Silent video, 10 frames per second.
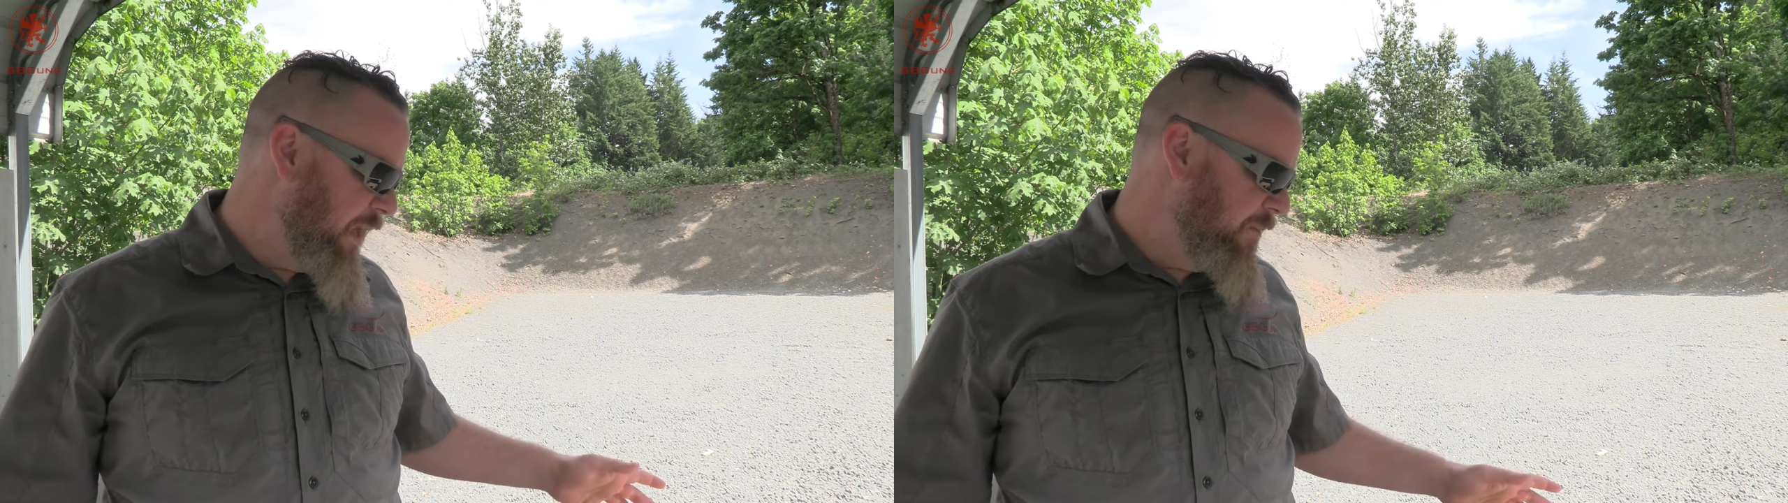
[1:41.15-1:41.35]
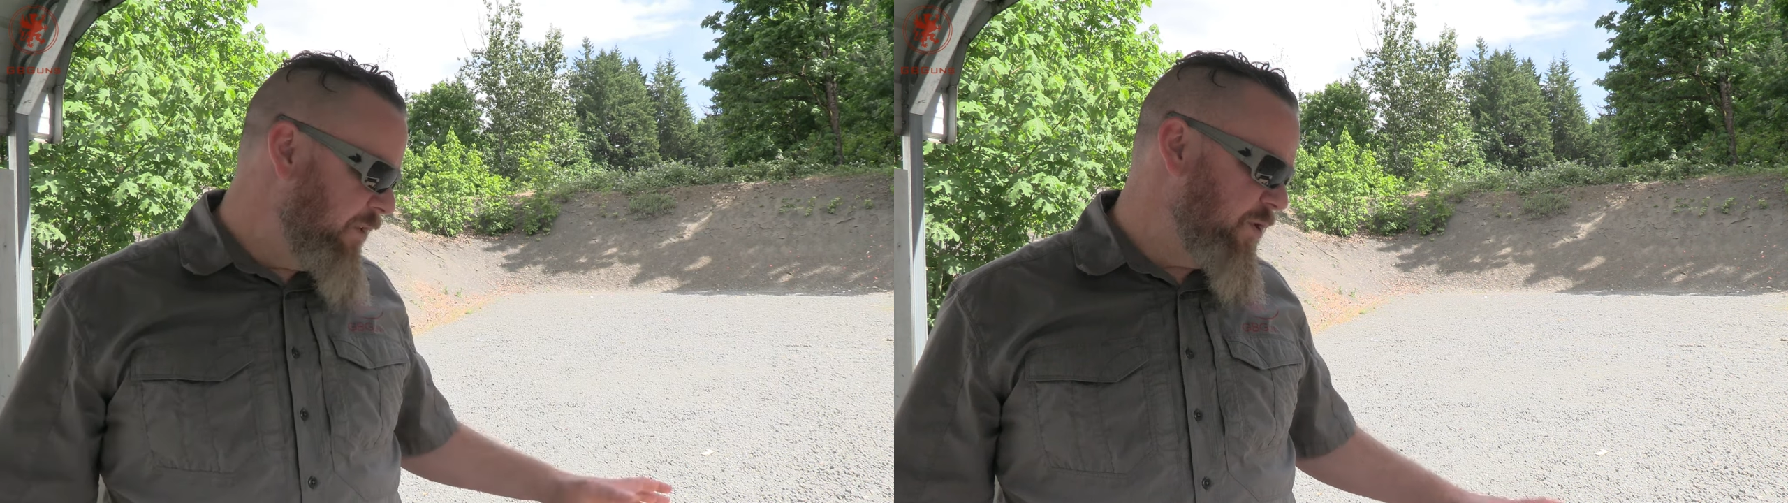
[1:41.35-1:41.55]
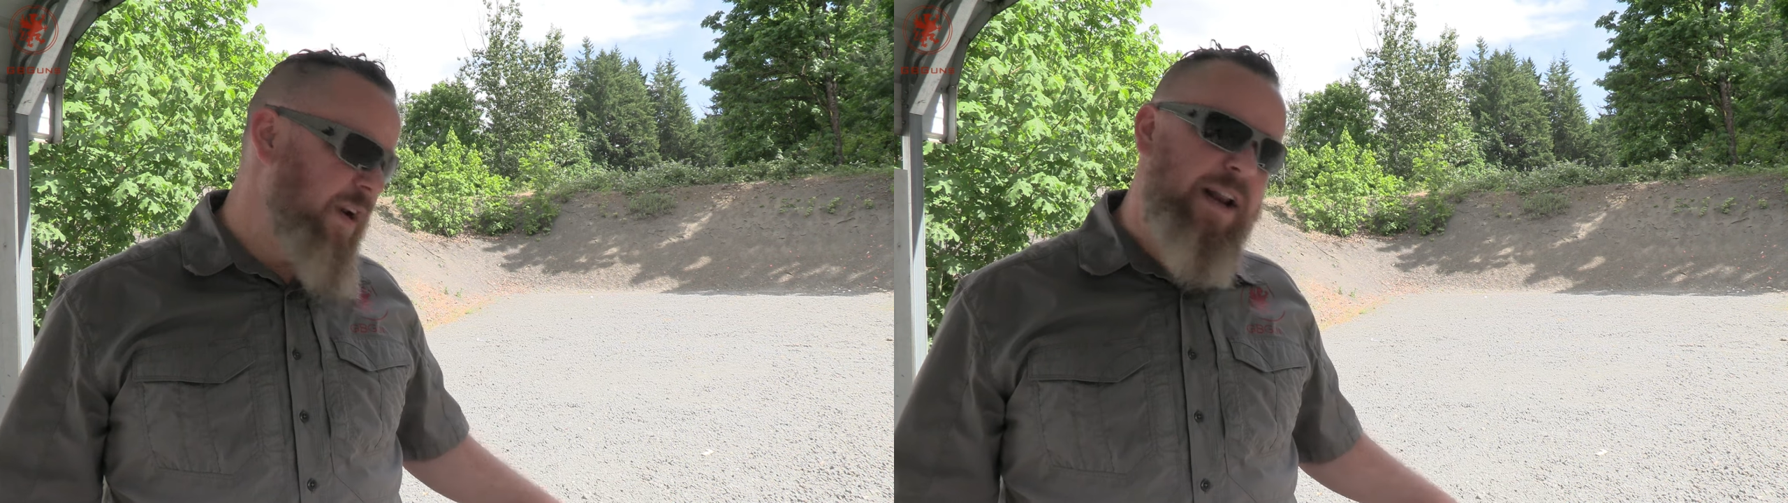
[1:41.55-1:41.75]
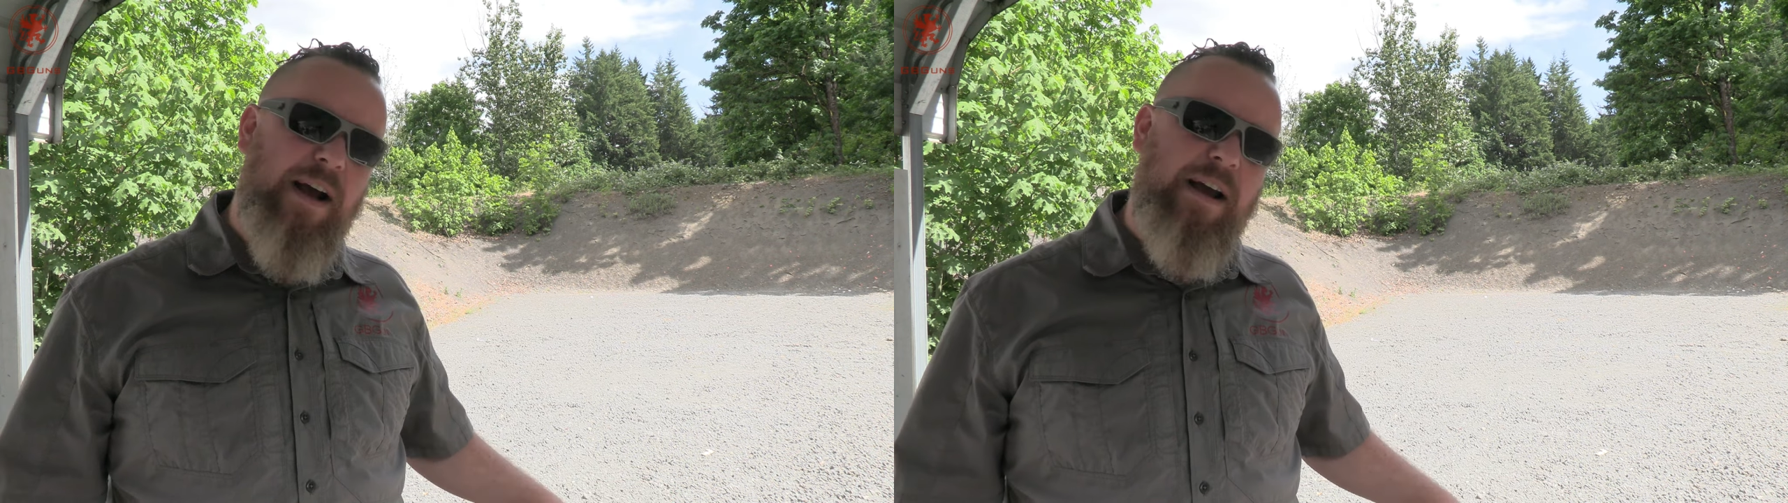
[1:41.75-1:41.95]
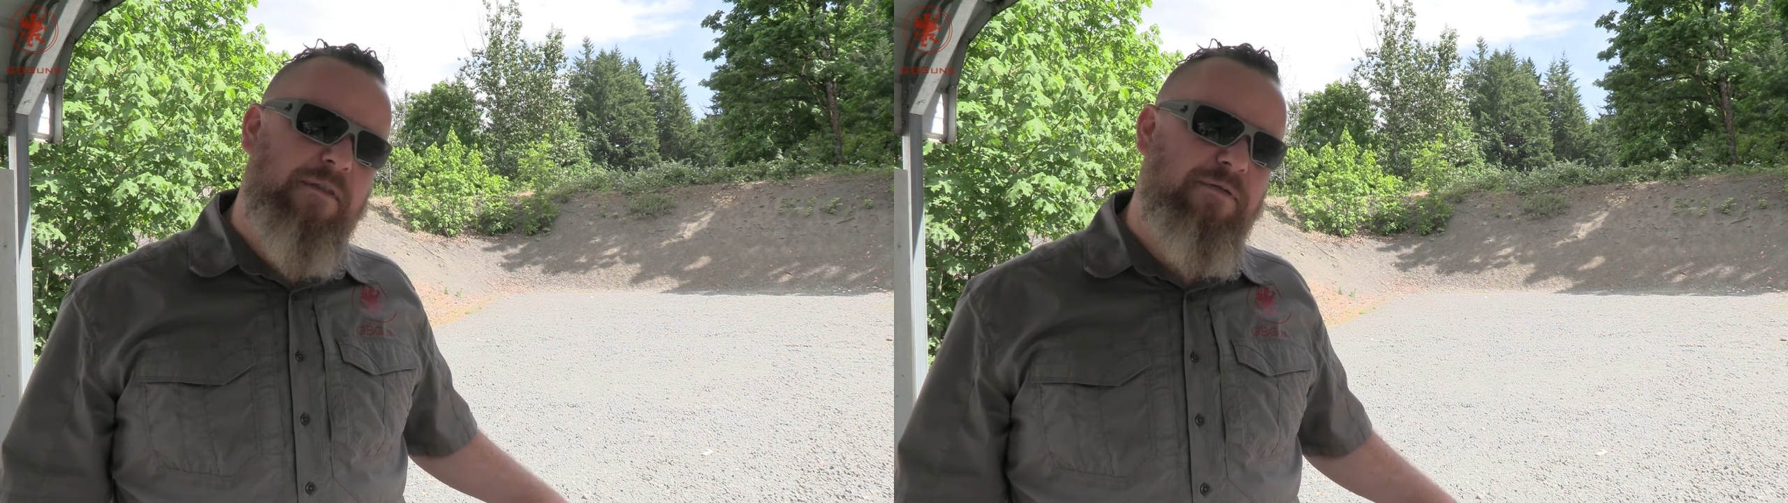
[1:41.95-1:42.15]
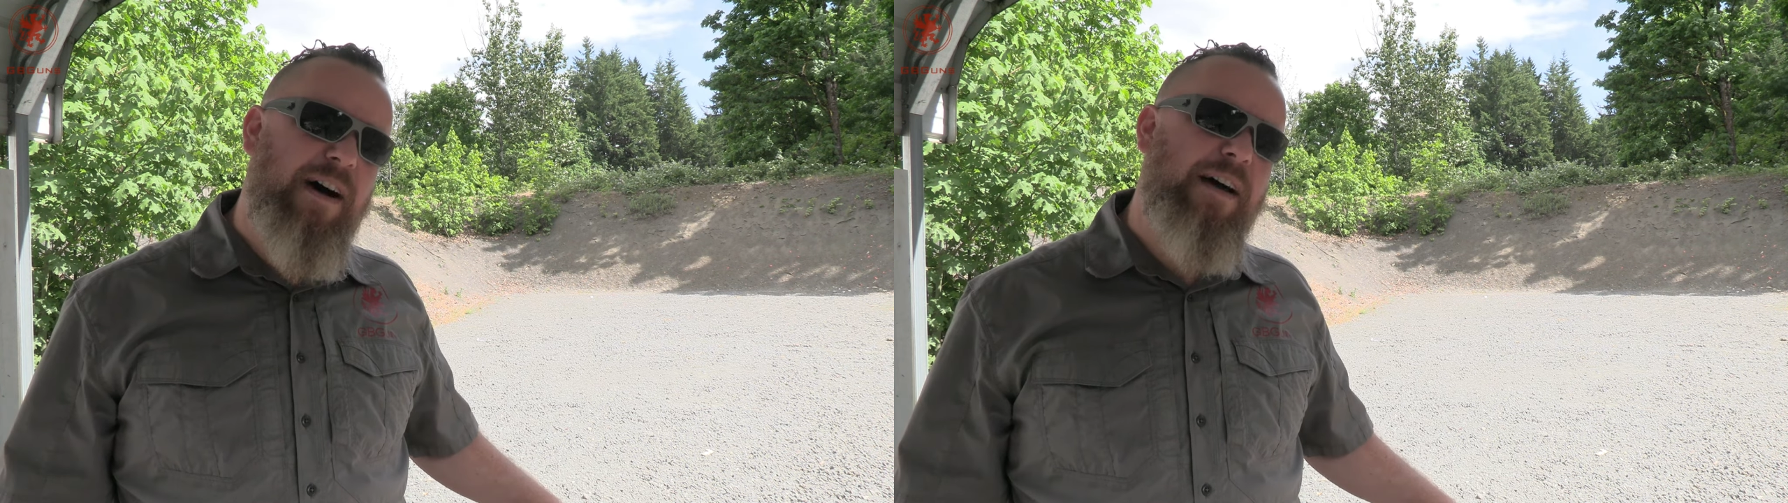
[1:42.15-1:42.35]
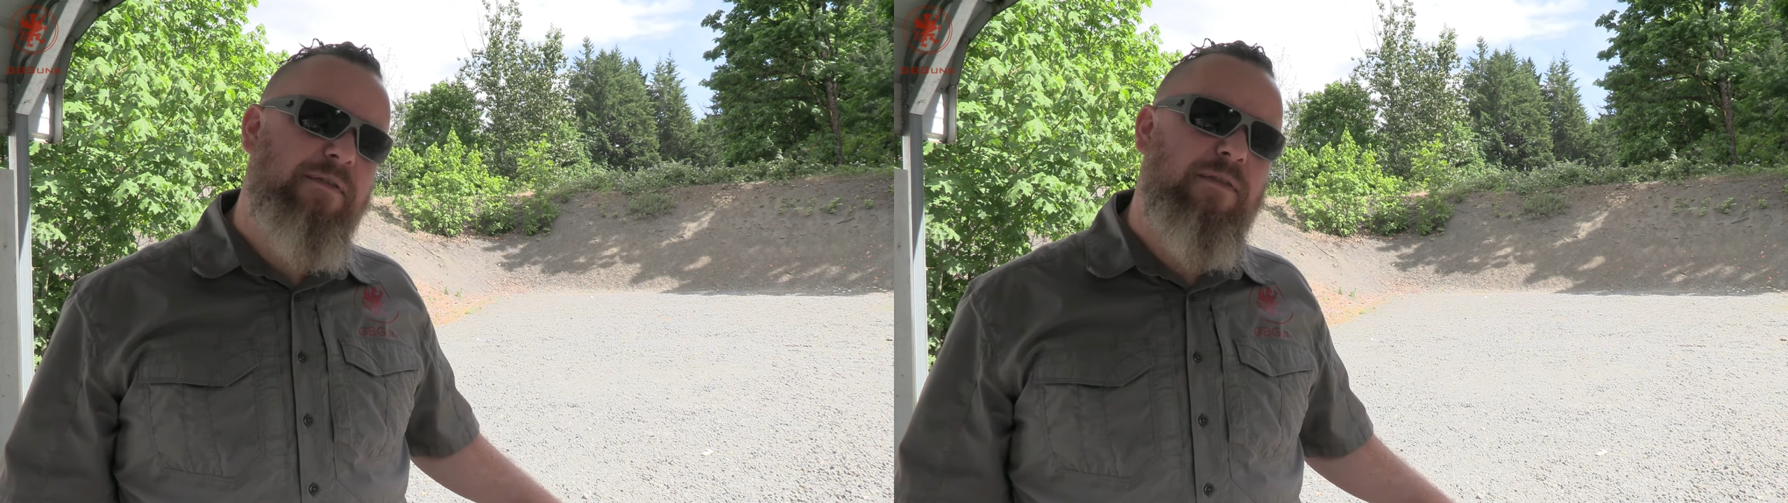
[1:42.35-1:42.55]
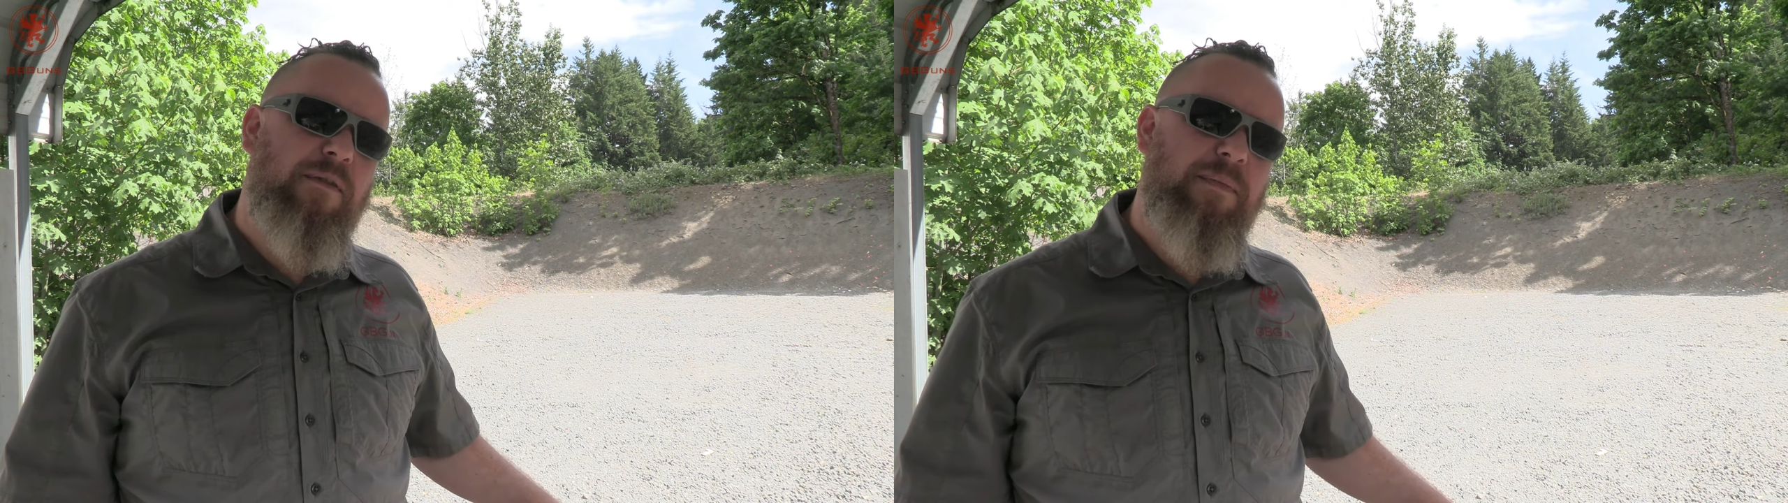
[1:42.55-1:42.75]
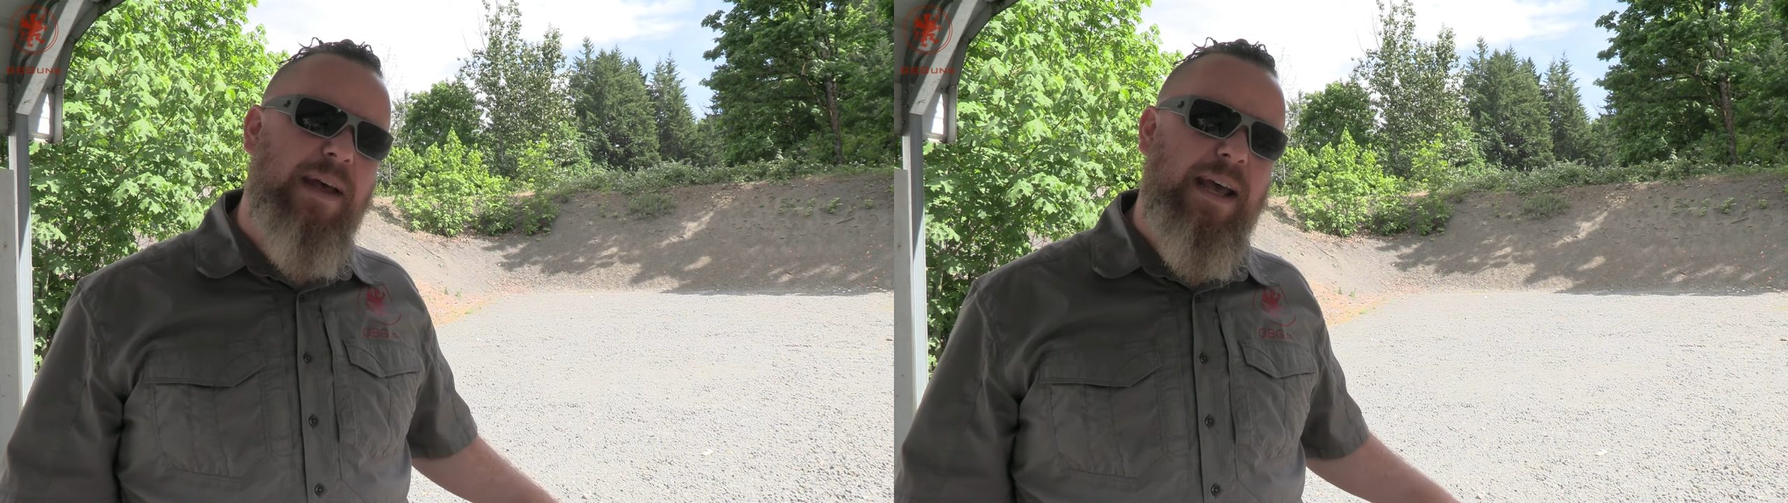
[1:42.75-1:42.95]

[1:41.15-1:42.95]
I'm going to try to knock out 5 of them,